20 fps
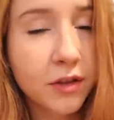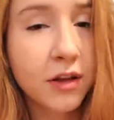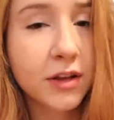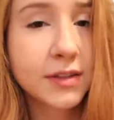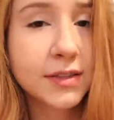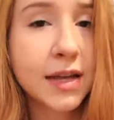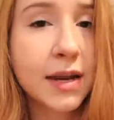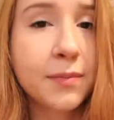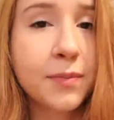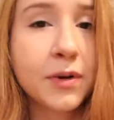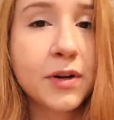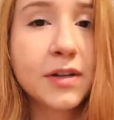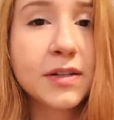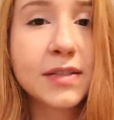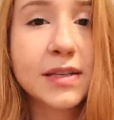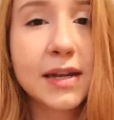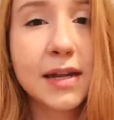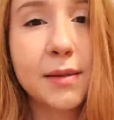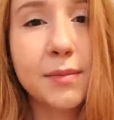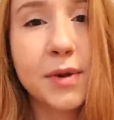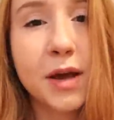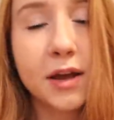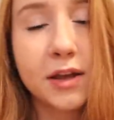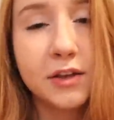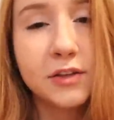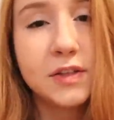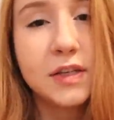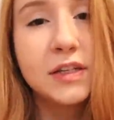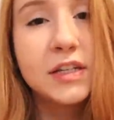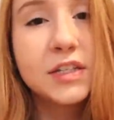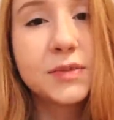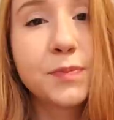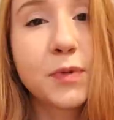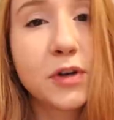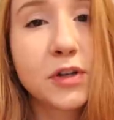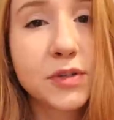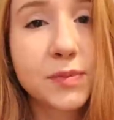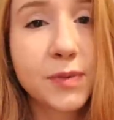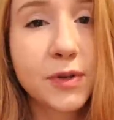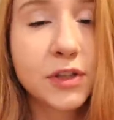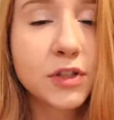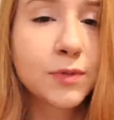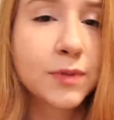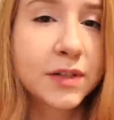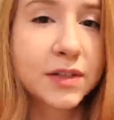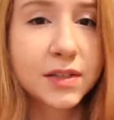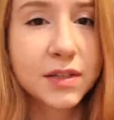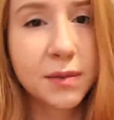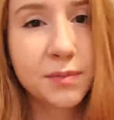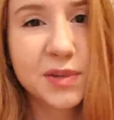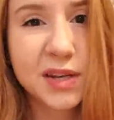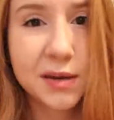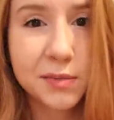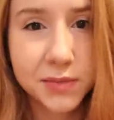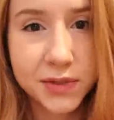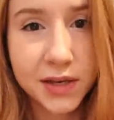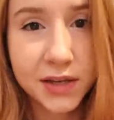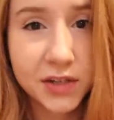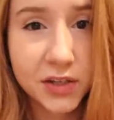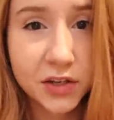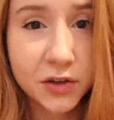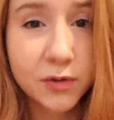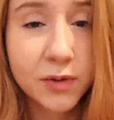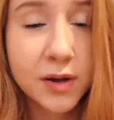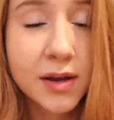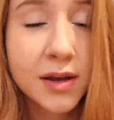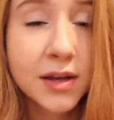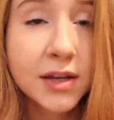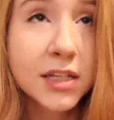cloth diapers and I'm not using disposables, which sometimes I do,